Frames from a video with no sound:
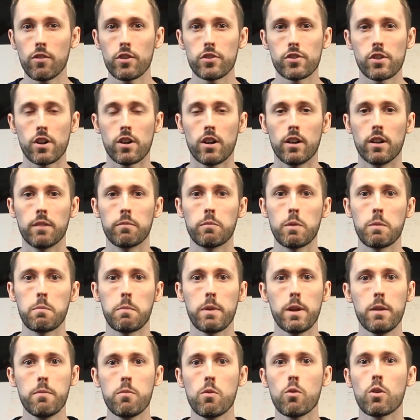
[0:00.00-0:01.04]
a lot of the time,
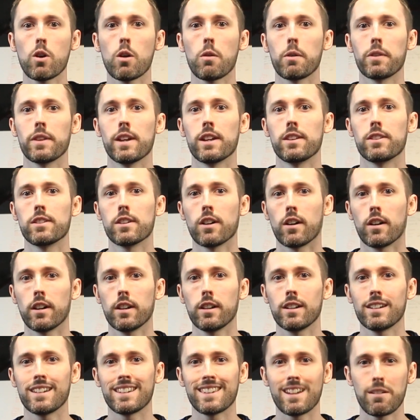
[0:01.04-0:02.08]
when people go on their
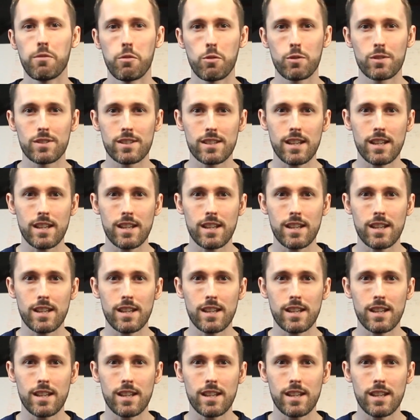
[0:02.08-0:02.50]
diet, they